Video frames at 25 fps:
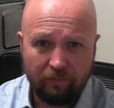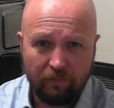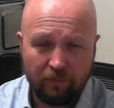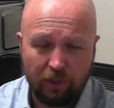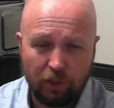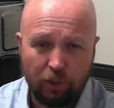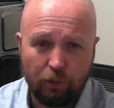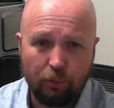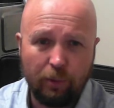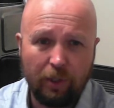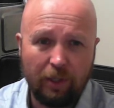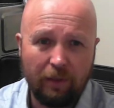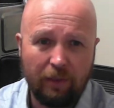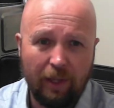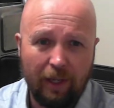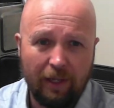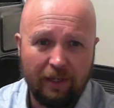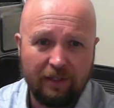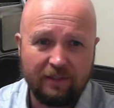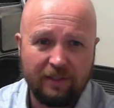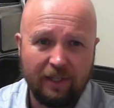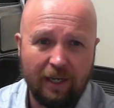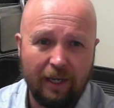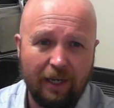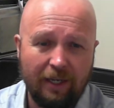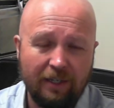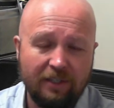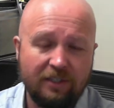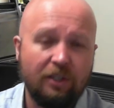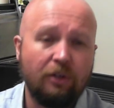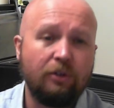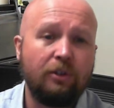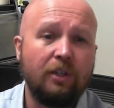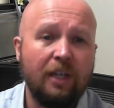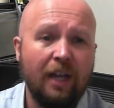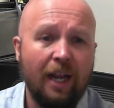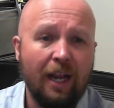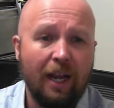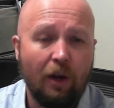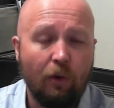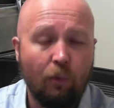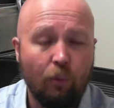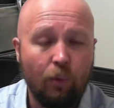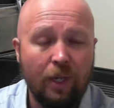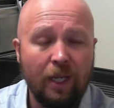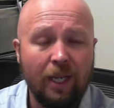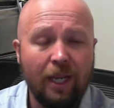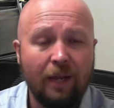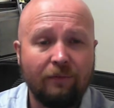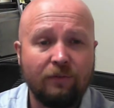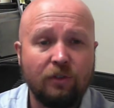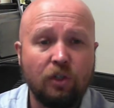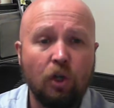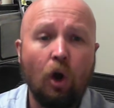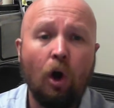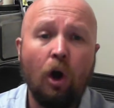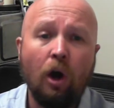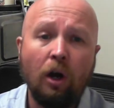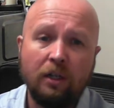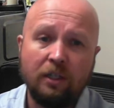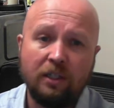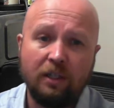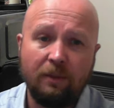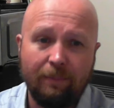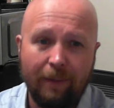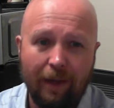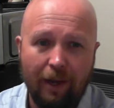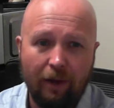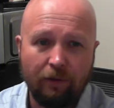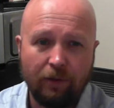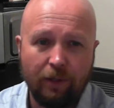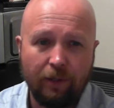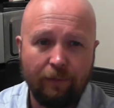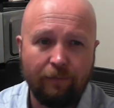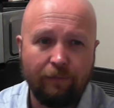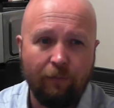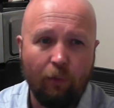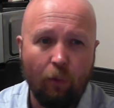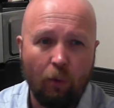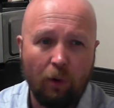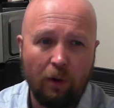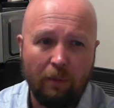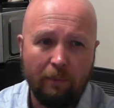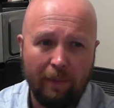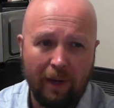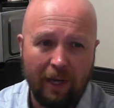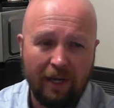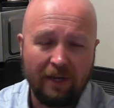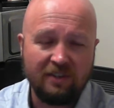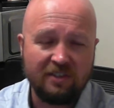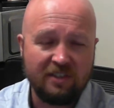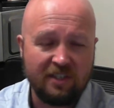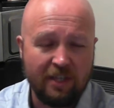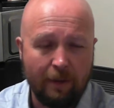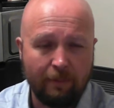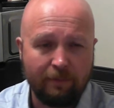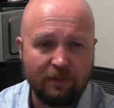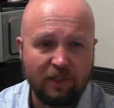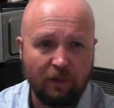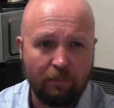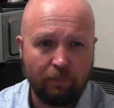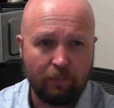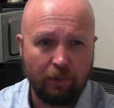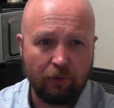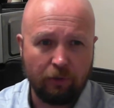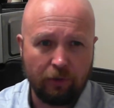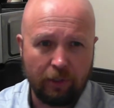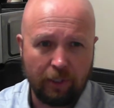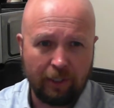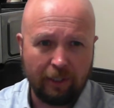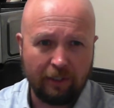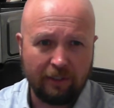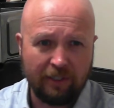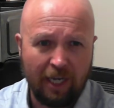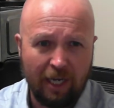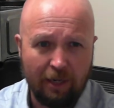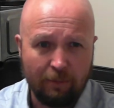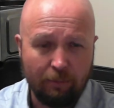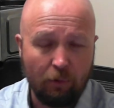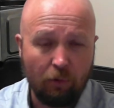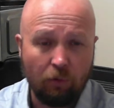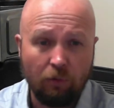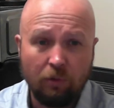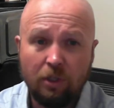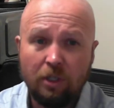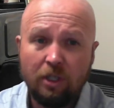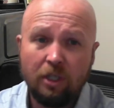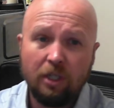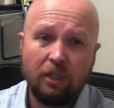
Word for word: you would then say, so today we have talked about the four main steps of building a table.